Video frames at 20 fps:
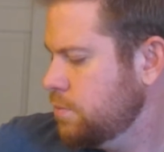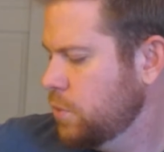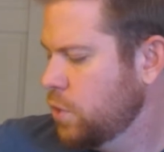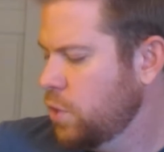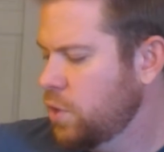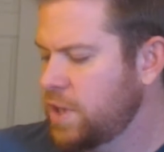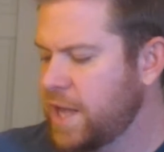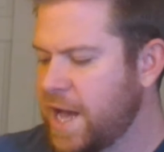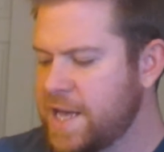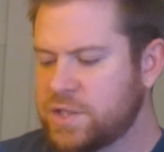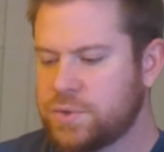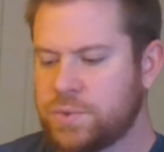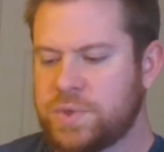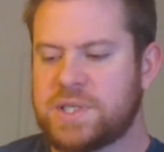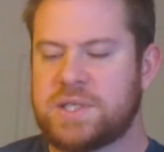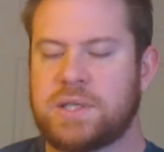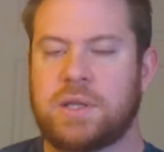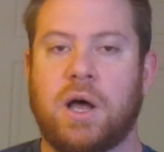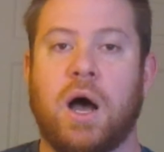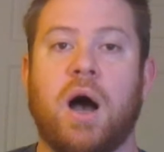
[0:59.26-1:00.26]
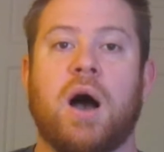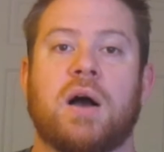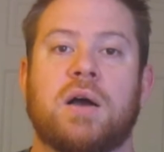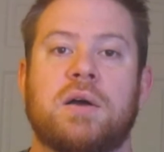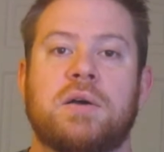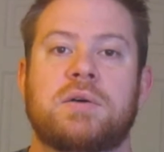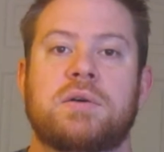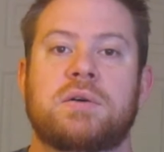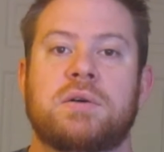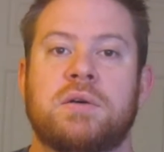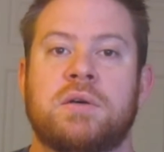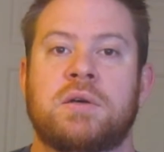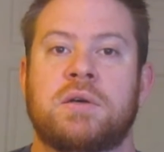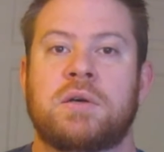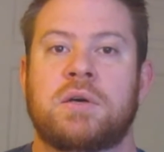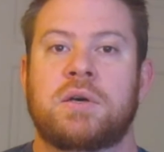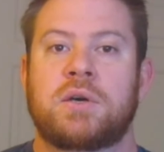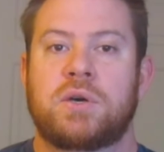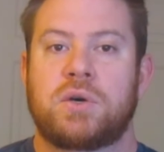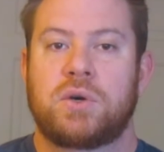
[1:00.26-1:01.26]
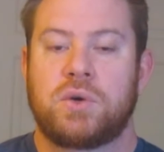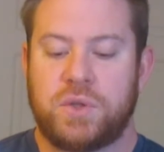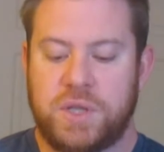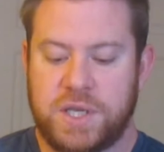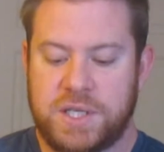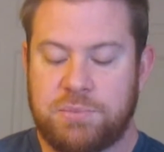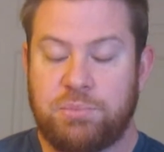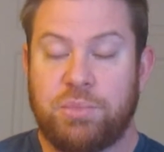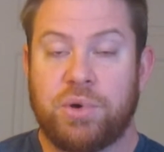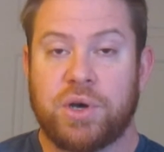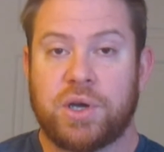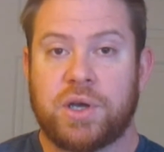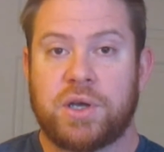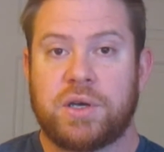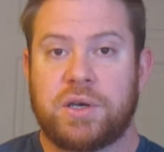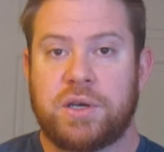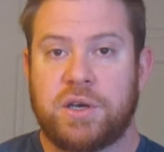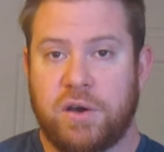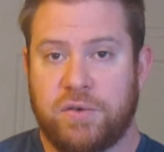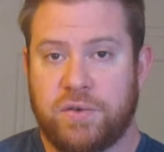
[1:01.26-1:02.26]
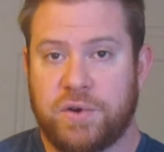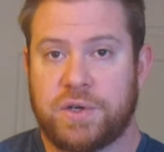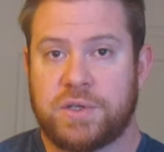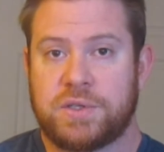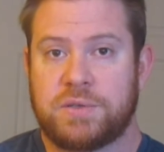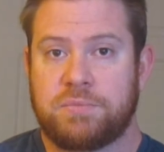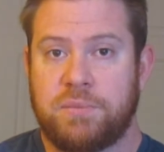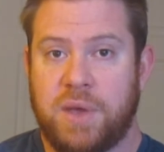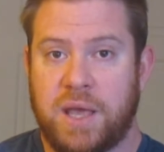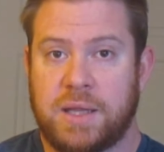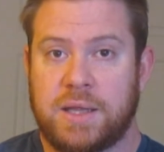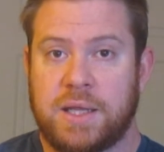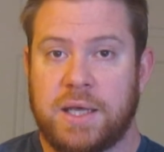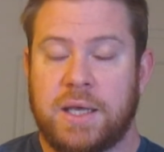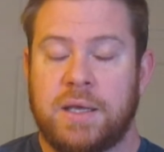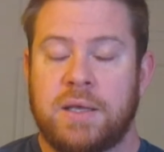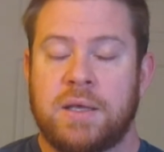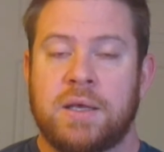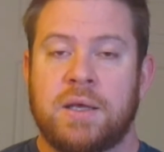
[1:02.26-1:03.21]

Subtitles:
Lazarus Long, who this book covers mainly.